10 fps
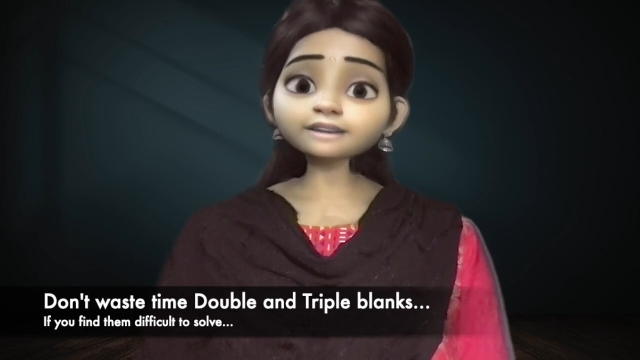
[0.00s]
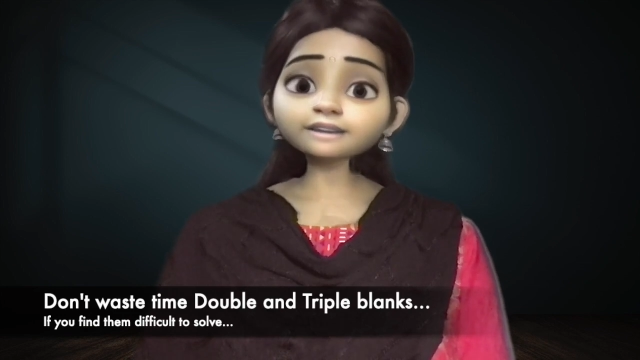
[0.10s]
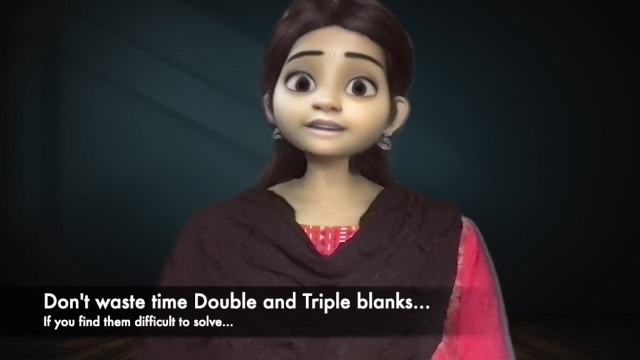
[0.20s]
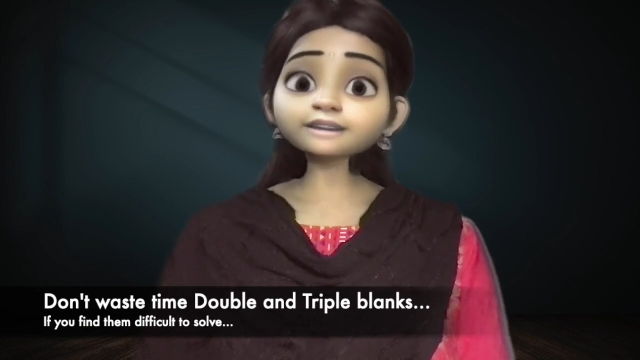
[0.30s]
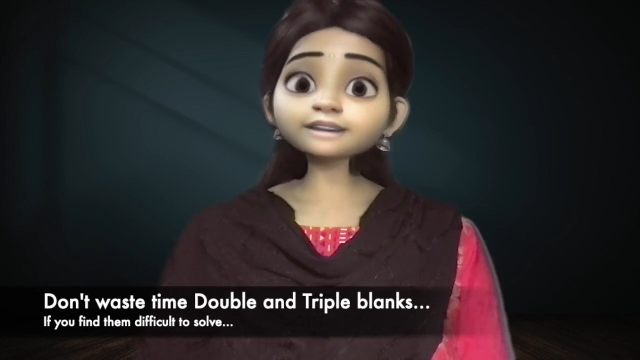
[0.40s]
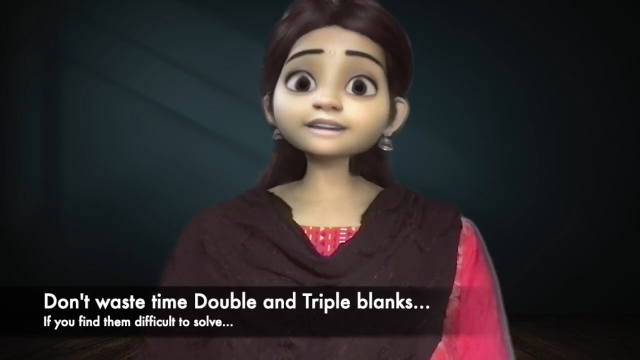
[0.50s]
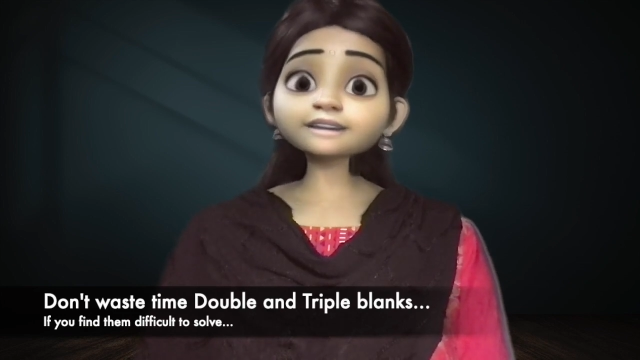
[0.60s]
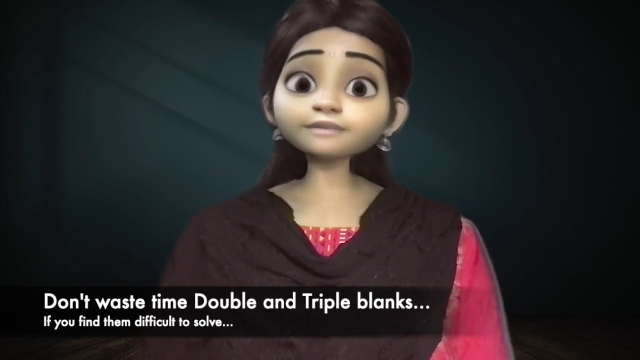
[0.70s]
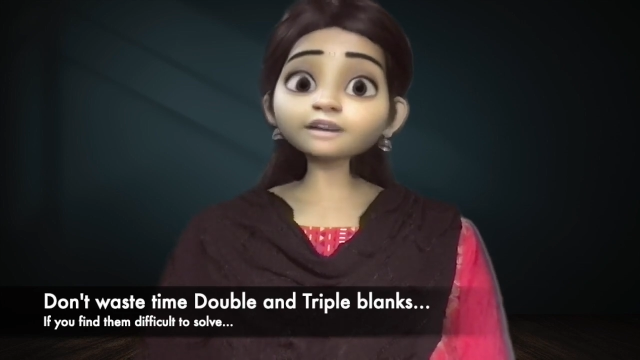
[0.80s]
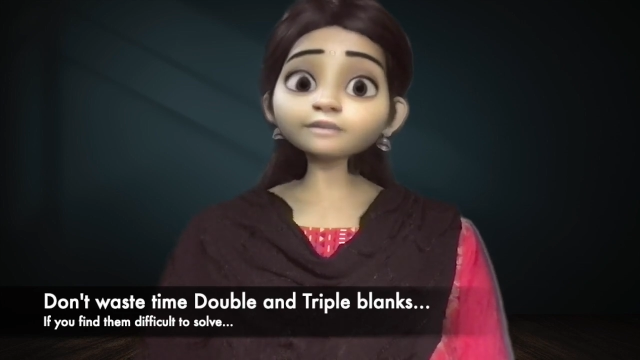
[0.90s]
just
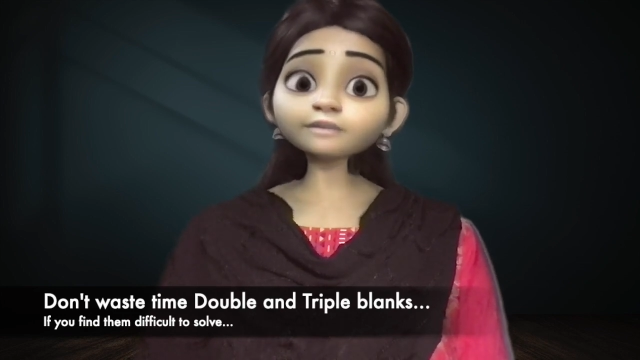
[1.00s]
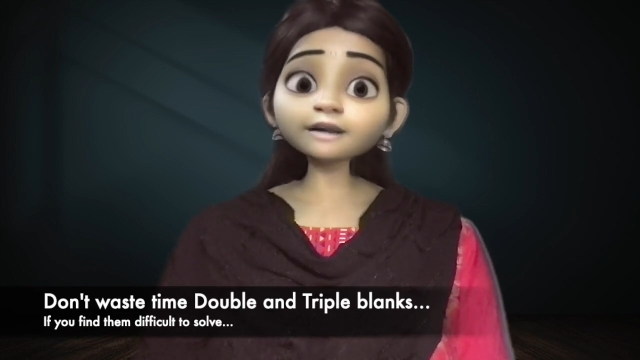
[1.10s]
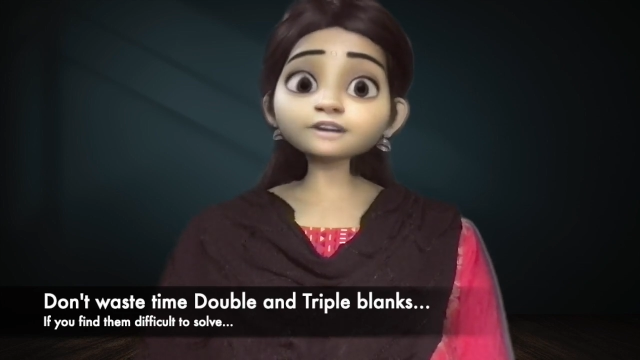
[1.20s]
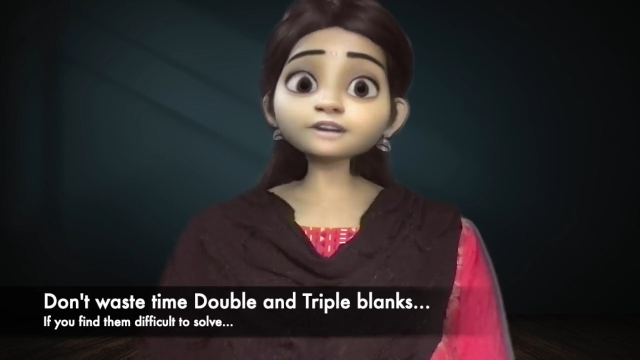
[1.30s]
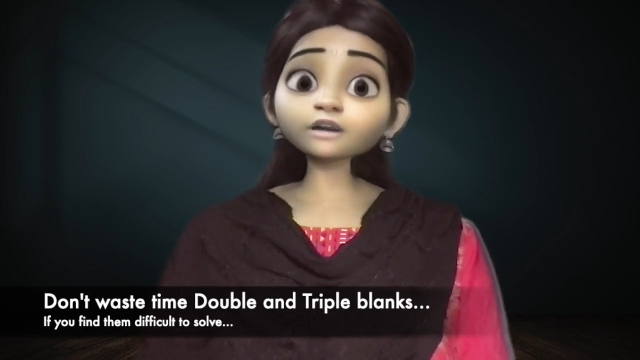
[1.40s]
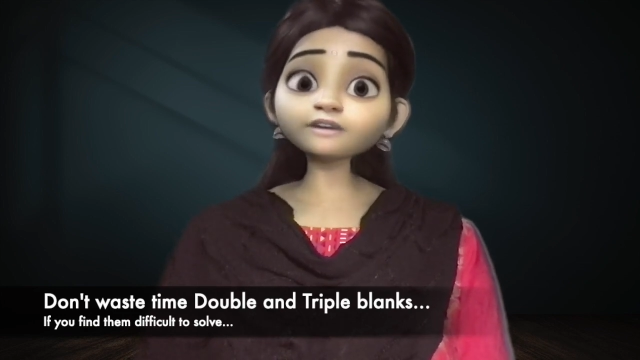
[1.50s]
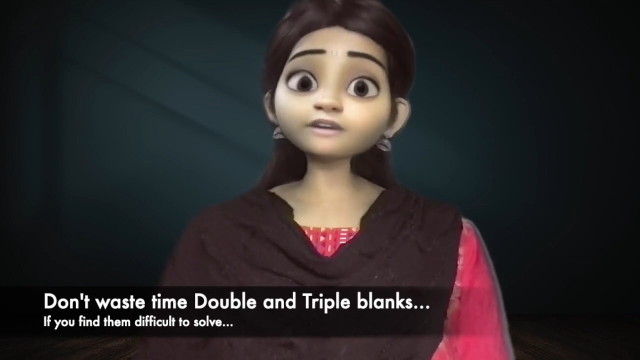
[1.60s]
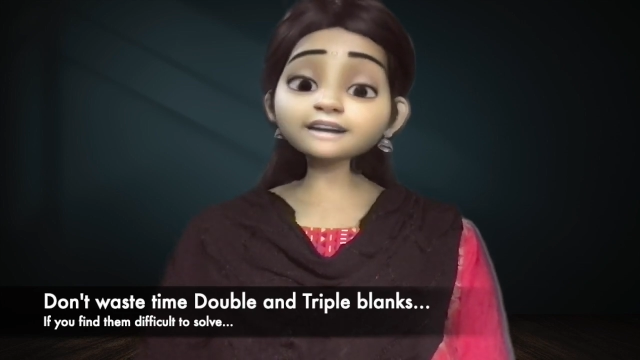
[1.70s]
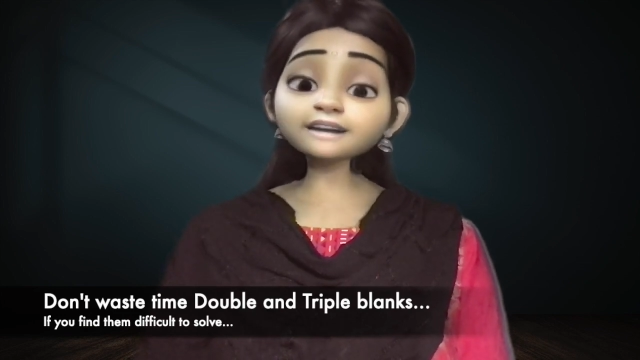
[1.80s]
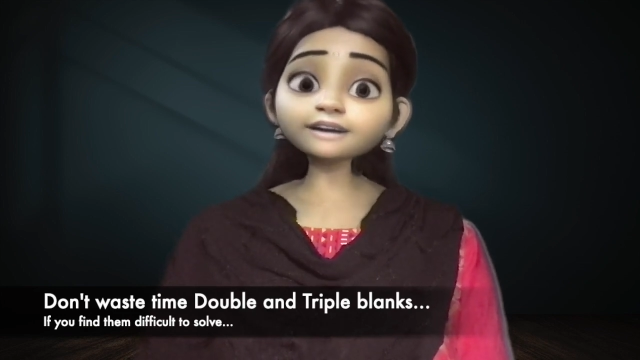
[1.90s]
skip them and solve
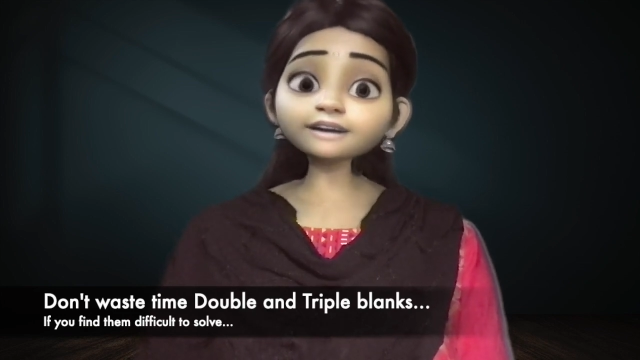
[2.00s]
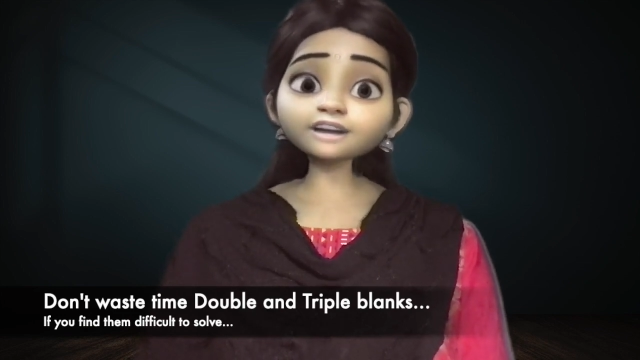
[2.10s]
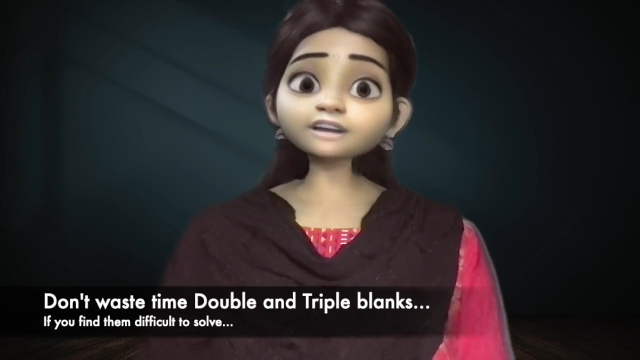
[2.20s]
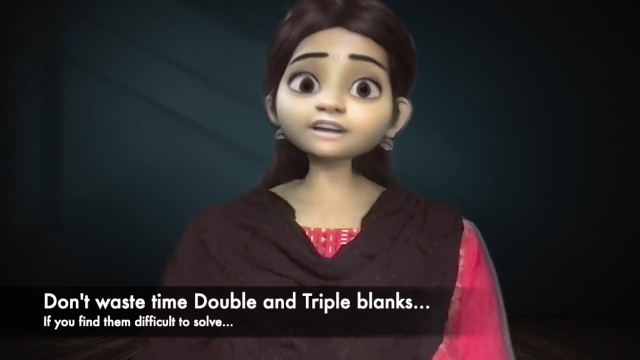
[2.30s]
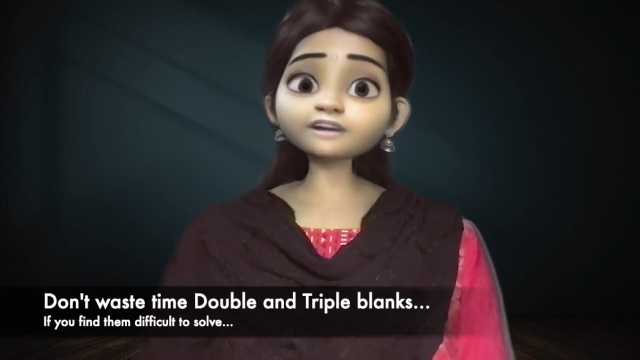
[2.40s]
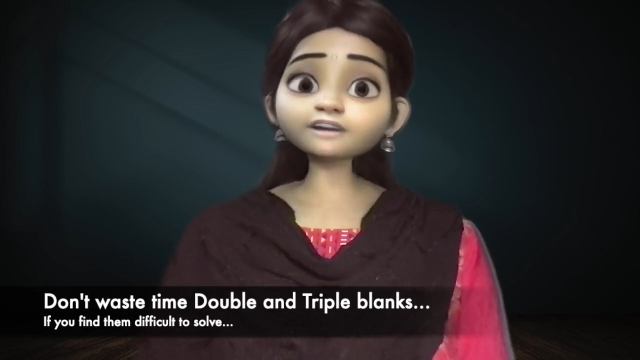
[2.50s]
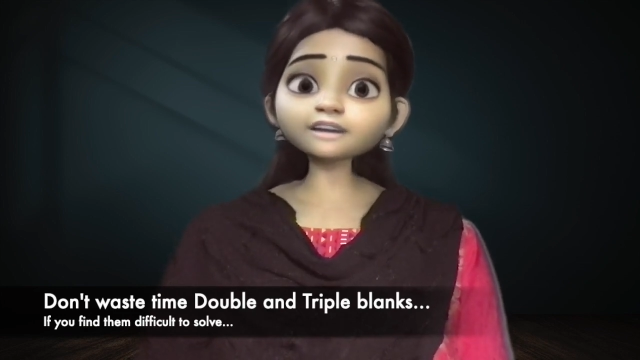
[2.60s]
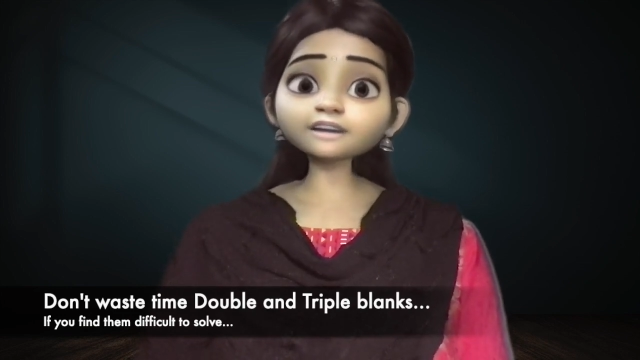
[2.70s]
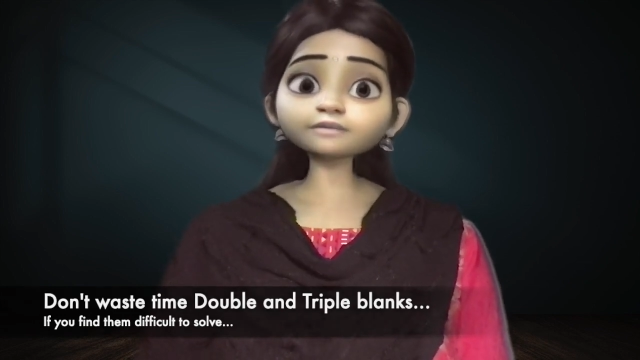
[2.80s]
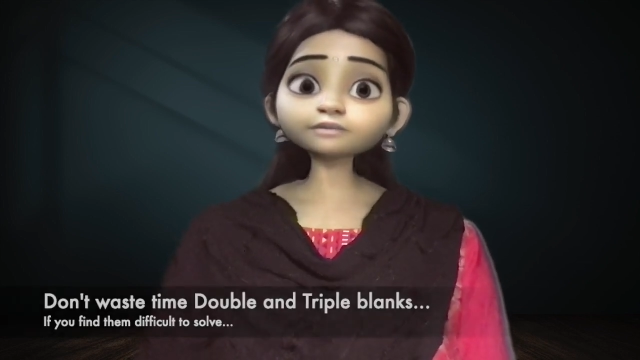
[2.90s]
easy questions first.